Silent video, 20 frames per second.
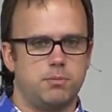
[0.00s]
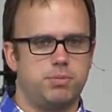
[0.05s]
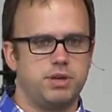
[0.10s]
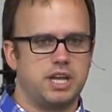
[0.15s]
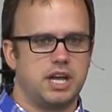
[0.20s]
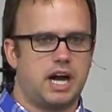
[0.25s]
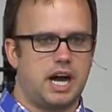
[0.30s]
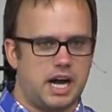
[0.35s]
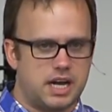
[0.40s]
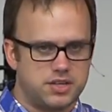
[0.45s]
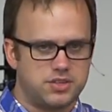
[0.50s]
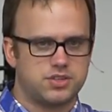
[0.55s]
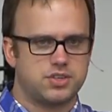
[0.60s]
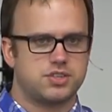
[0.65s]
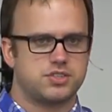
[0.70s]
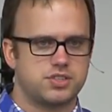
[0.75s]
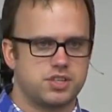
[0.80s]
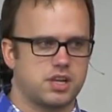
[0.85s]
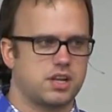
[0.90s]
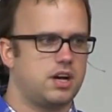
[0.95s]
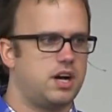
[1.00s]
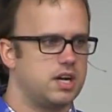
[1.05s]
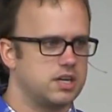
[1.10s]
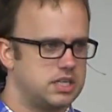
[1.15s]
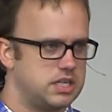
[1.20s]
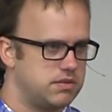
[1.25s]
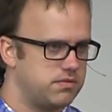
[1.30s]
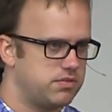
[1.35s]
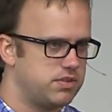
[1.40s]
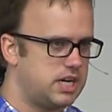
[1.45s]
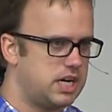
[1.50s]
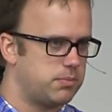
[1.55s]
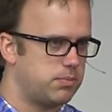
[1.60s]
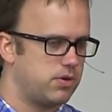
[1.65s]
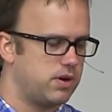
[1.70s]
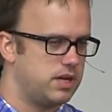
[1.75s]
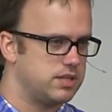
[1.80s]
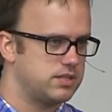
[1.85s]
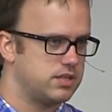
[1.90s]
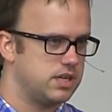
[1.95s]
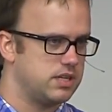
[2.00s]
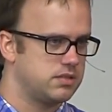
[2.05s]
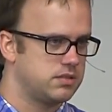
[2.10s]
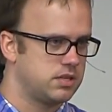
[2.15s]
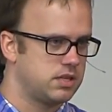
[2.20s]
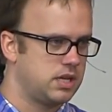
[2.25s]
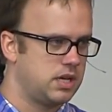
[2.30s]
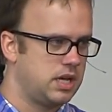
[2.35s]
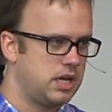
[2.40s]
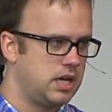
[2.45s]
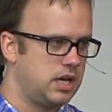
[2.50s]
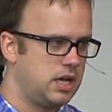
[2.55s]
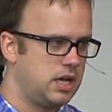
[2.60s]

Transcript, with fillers: beyond just the cognitive thought process.